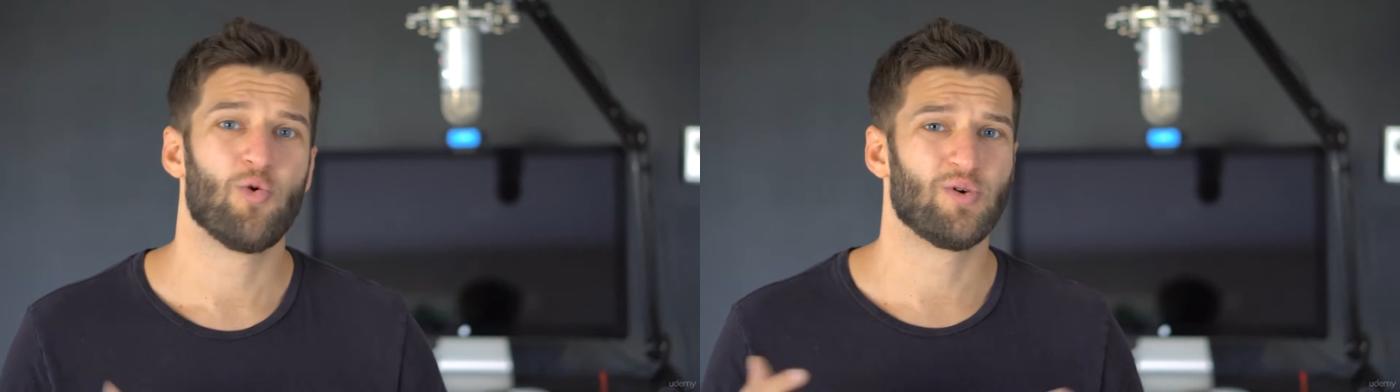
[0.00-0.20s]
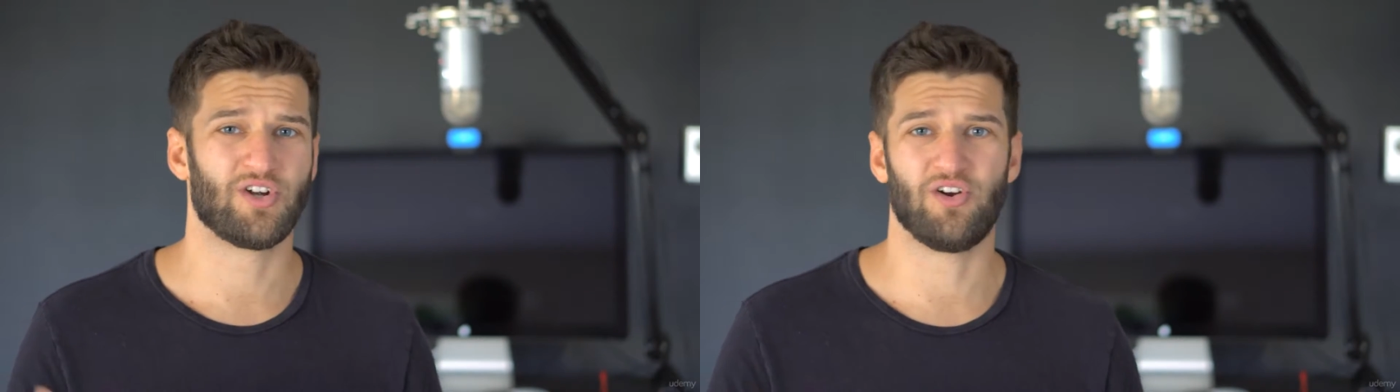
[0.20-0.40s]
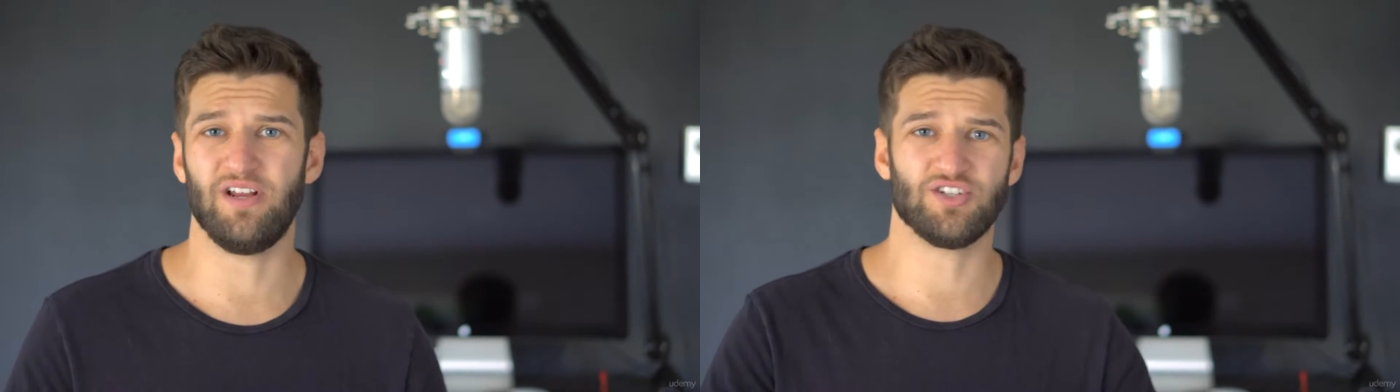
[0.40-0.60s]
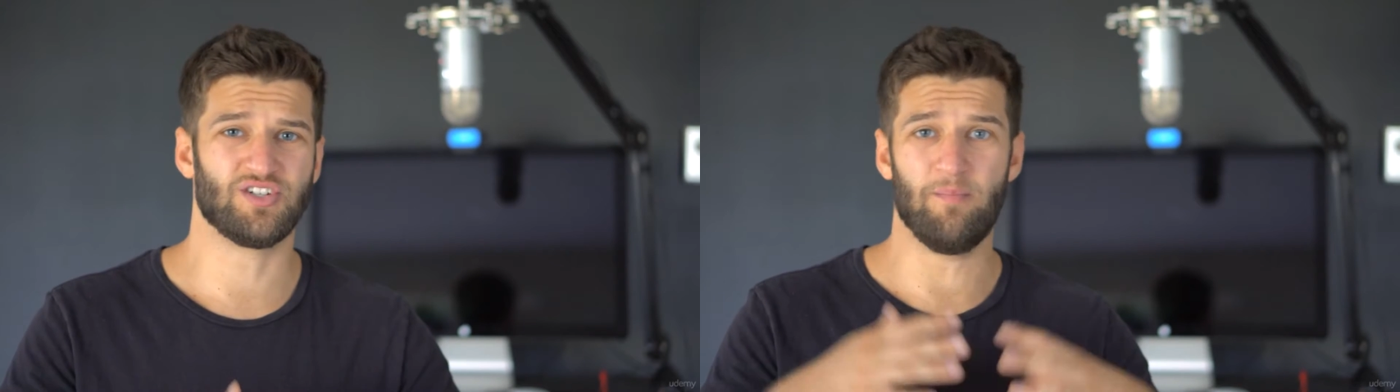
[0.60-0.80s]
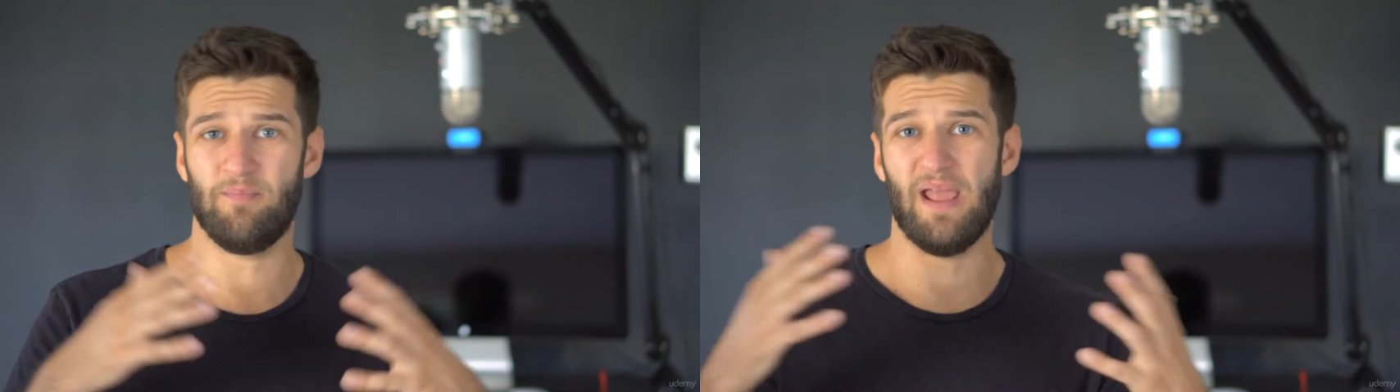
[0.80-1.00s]
returning just
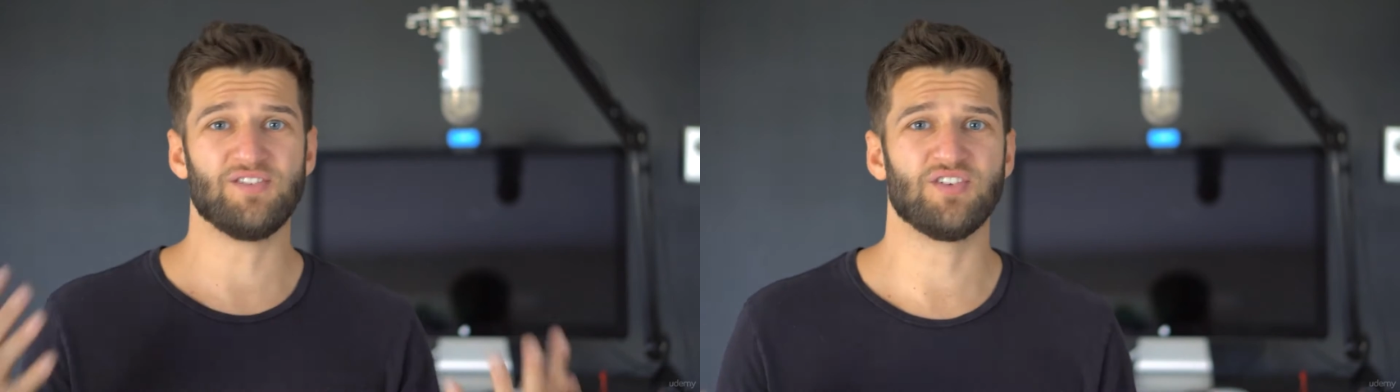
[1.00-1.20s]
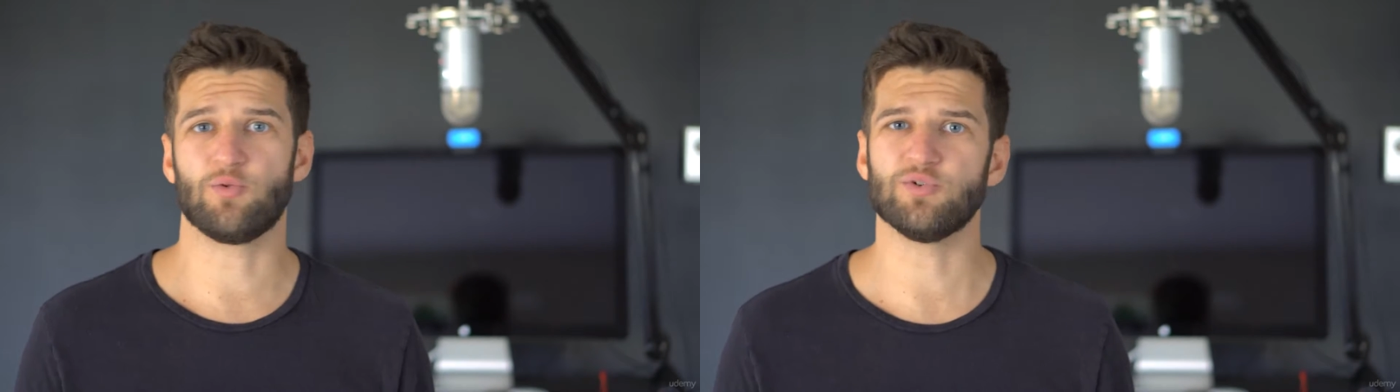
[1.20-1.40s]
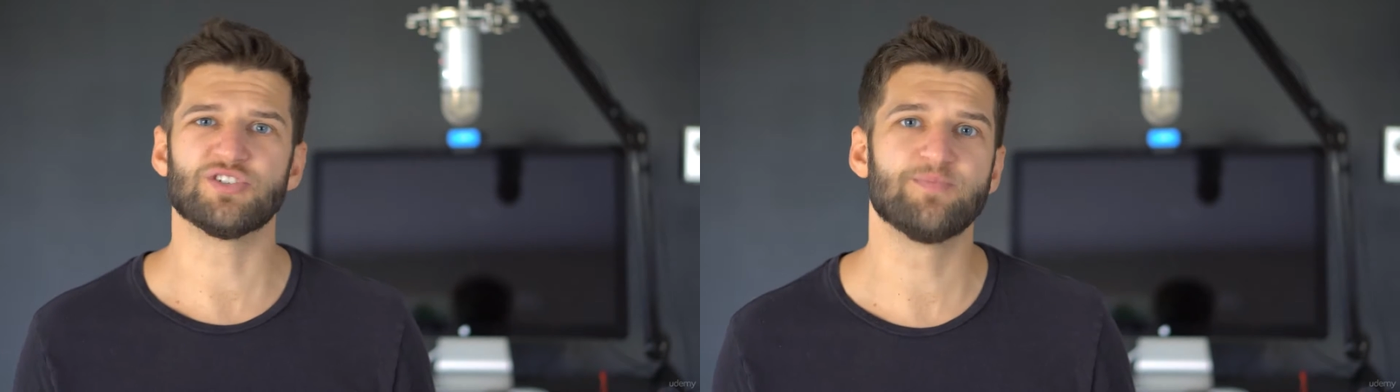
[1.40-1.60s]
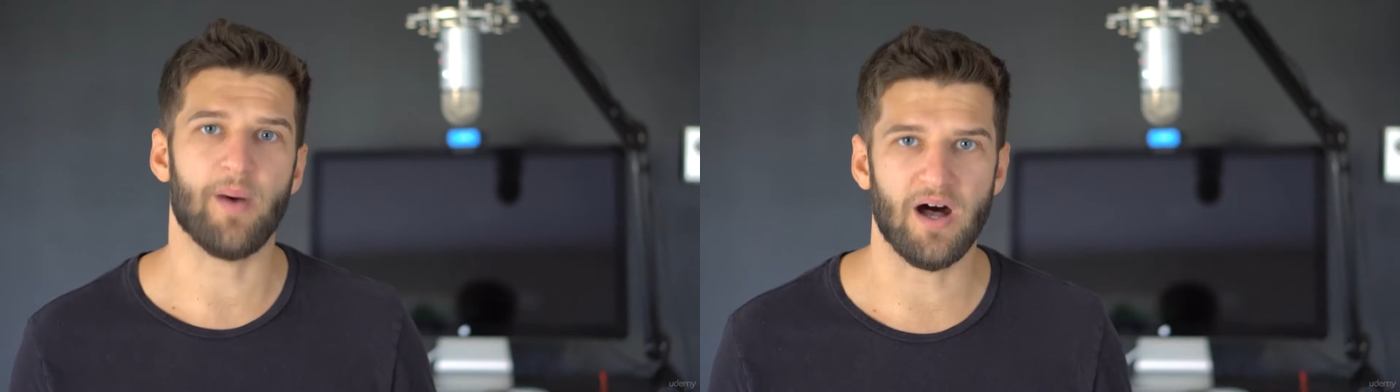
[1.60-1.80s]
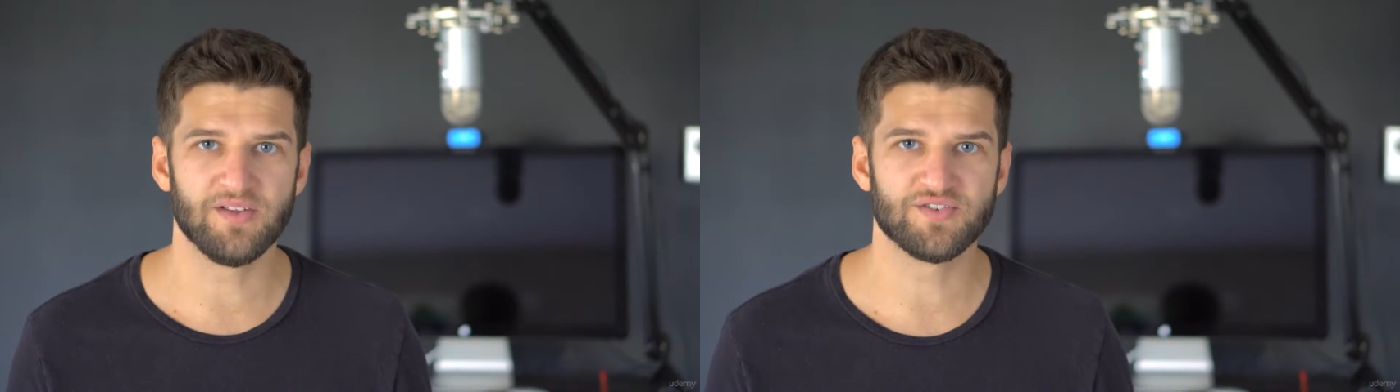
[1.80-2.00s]
a basic
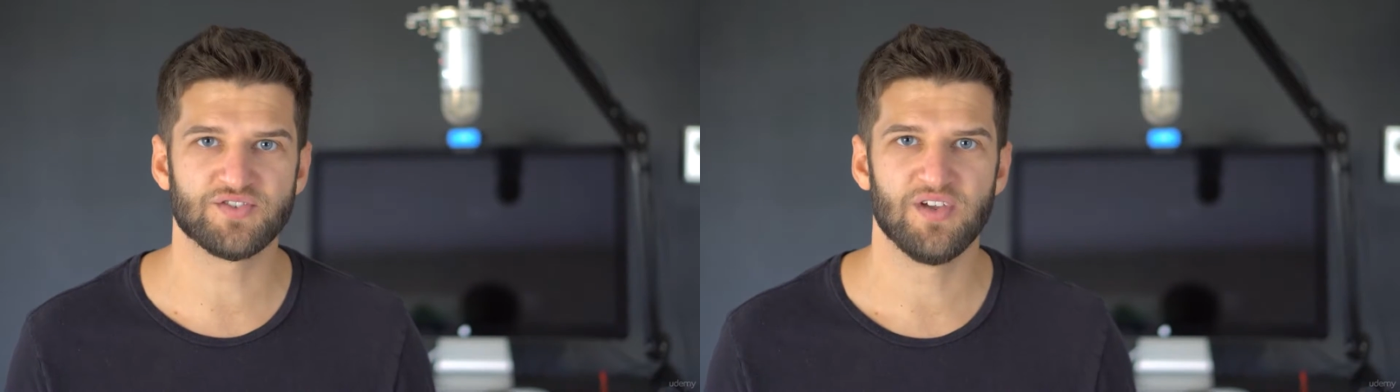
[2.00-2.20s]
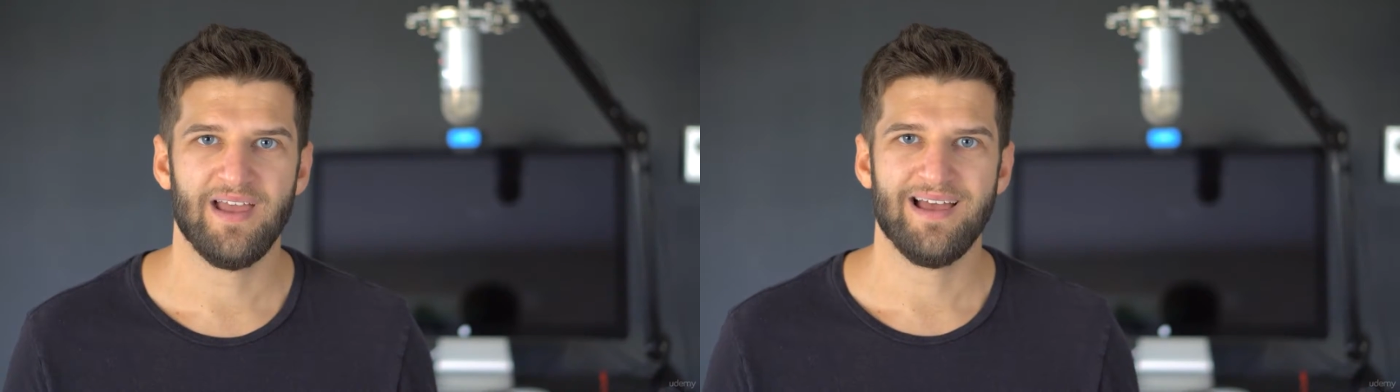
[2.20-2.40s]
response,